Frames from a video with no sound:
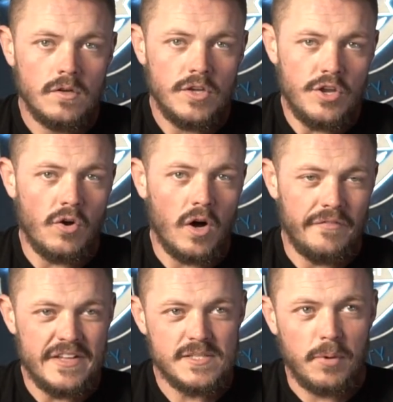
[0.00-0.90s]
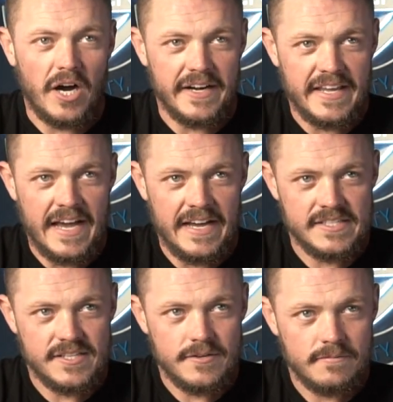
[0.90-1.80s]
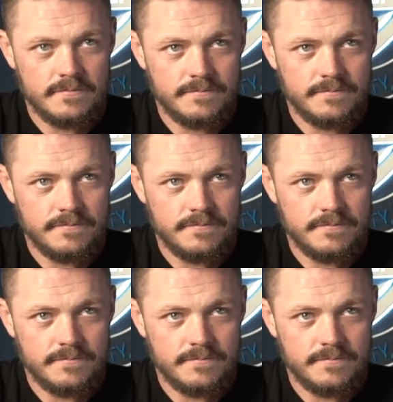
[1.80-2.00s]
you know, on this podcast,